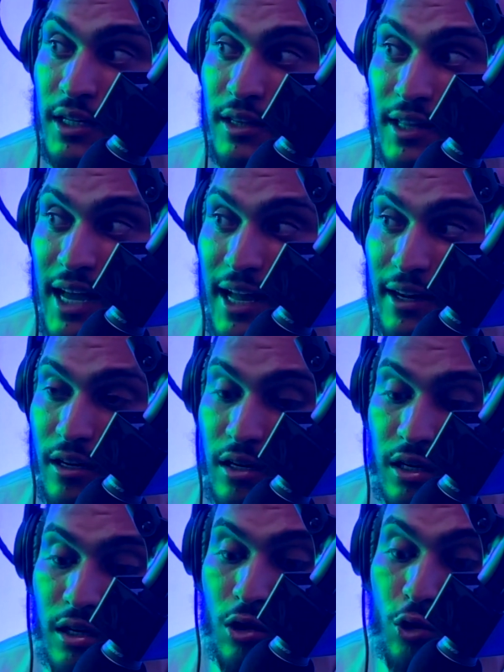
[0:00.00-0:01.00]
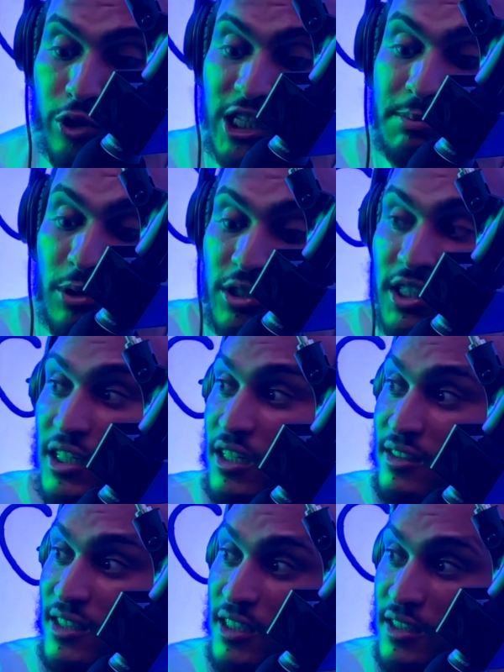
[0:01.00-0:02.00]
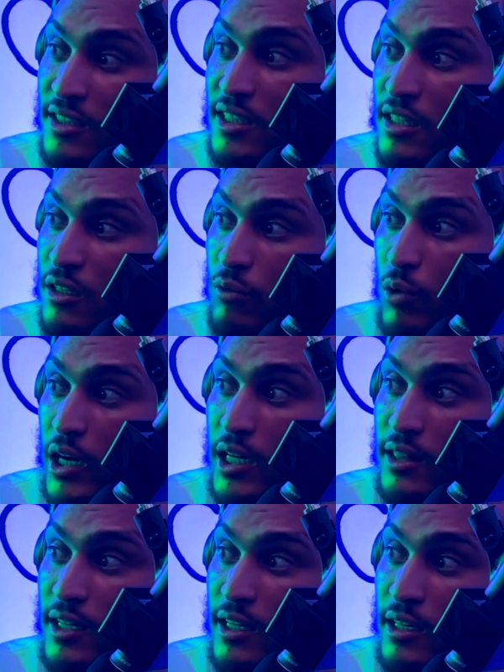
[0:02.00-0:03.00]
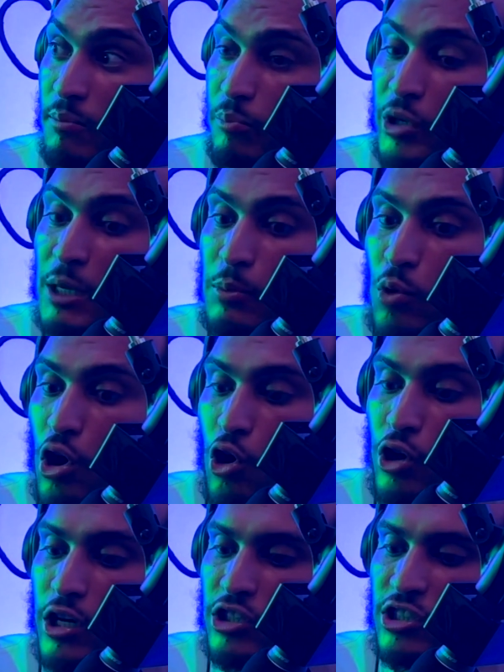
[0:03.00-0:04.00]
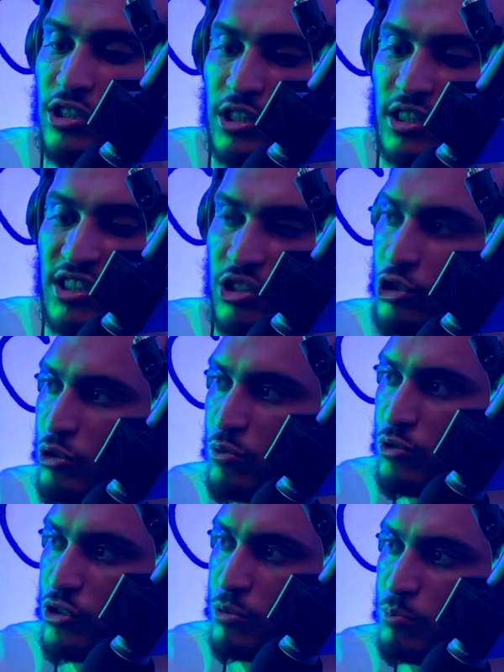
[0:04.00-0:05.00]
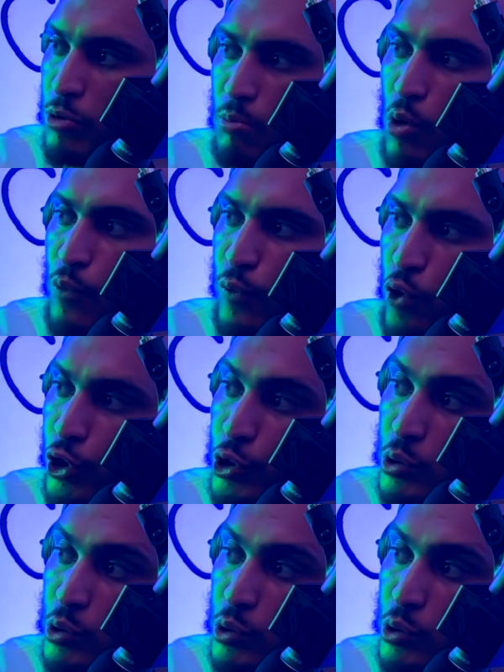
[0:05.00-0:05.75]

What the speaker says: that, this person does this, right? Then people are going to just continue to promote for you.